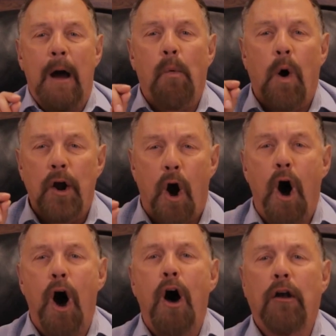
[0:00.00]
want
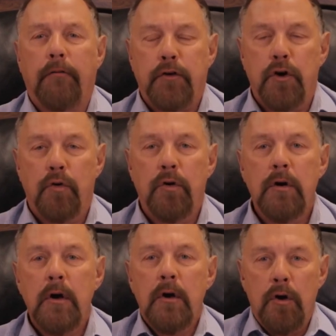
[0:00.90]
all of you
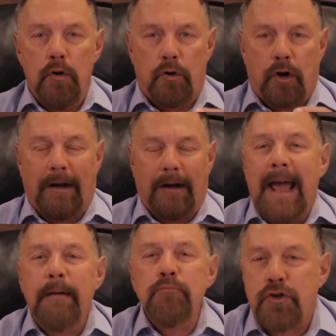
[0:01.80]
who
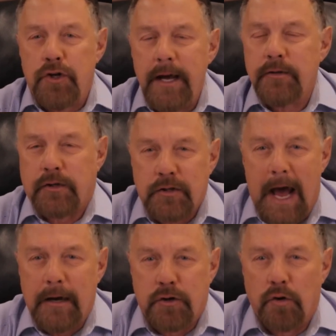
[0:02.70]
claim Jesus
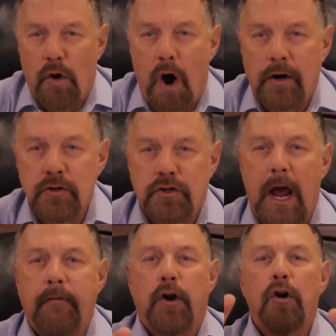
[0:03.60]
as your Lord and
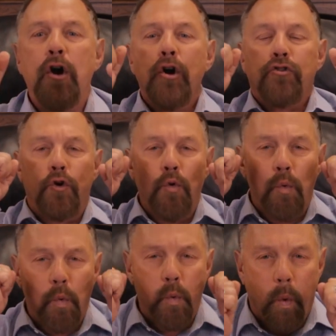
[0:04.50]
Savior to
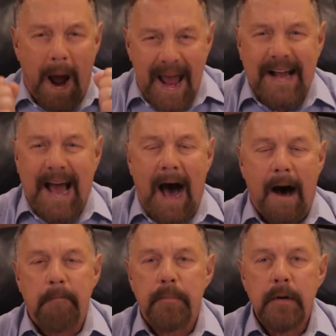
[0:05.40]
wake
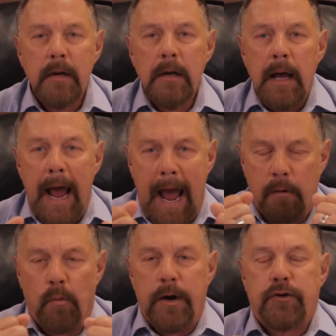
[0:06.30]
up
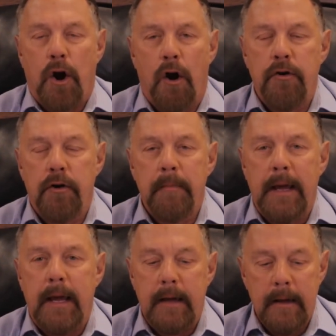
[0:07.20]
and return to
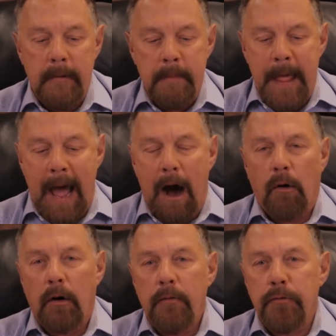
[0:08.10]
me. Now,
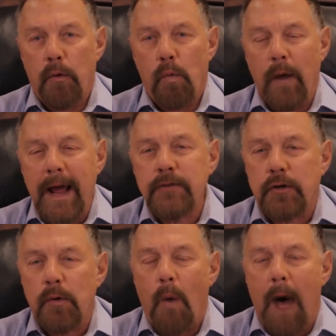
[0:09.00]
the
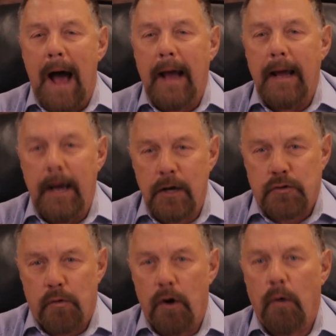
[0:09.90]
reason why
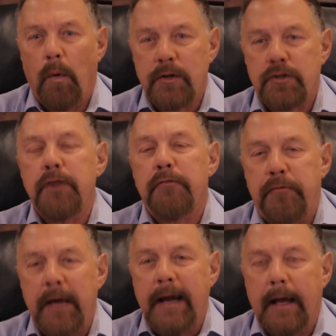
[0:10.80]
Israel was
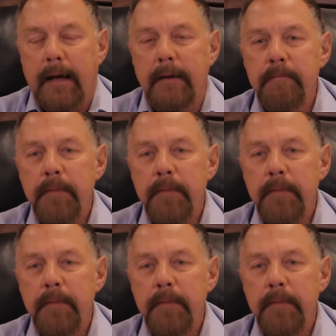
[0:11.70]
defeated